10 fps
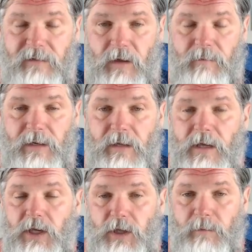Development
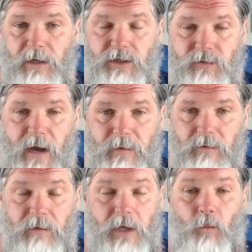Communities
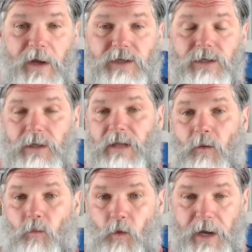Tribunal, in which
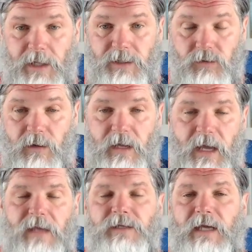they won a historic
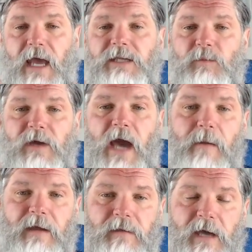case against
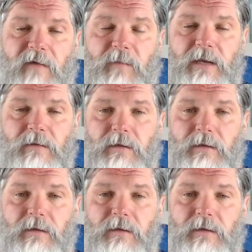Mugabe and the government,